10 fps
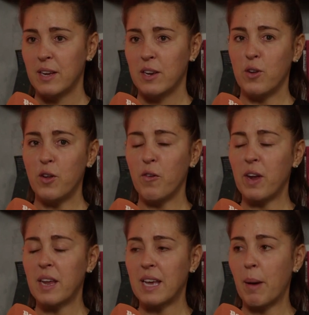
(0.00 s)
do you
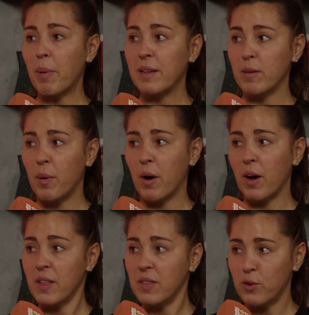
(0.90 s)
think that plays a part
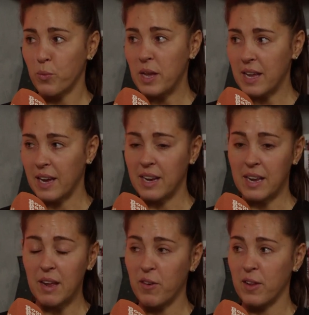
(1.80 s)
in this weekend,
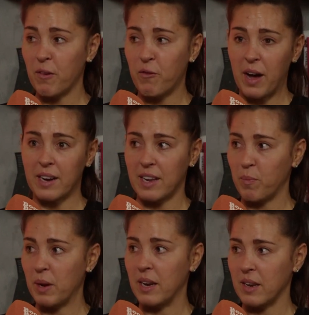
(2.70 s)
given the fact there's
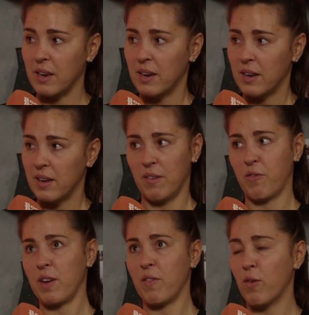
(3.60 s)
been a
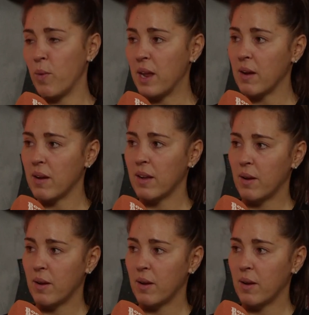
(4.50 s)
3-4 week